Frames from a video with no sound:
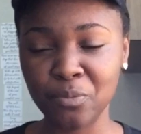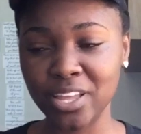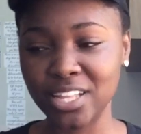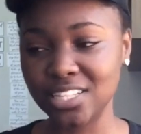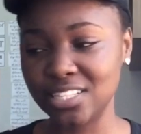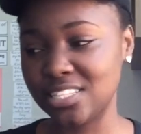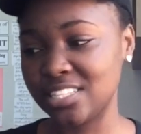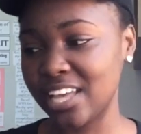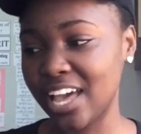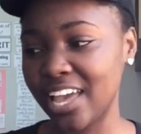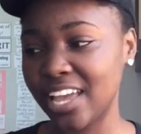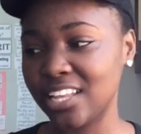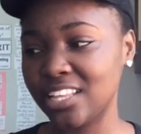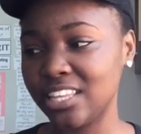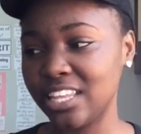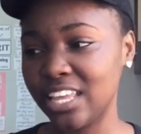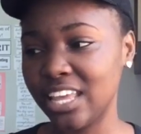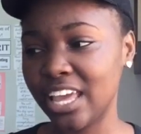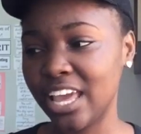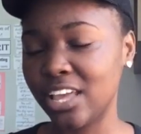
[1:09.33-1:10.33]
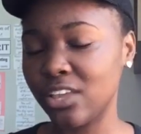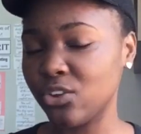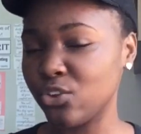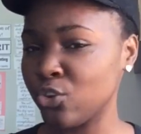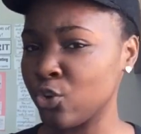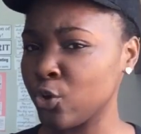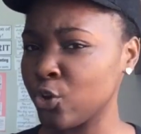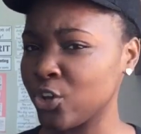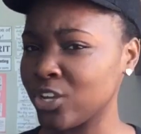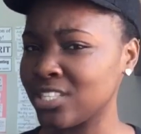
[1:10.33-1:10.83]
anxiety and you
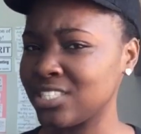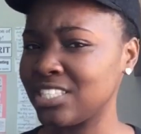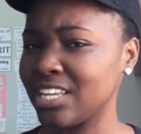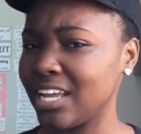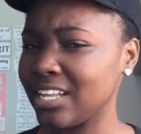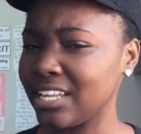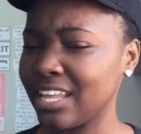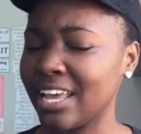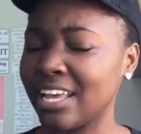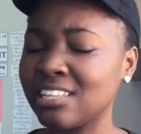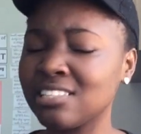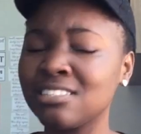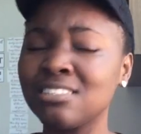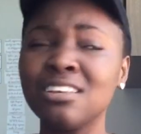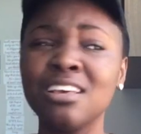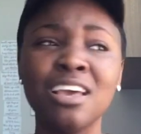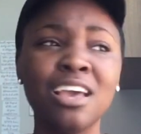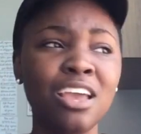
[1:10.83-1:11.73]
know your anxiety has,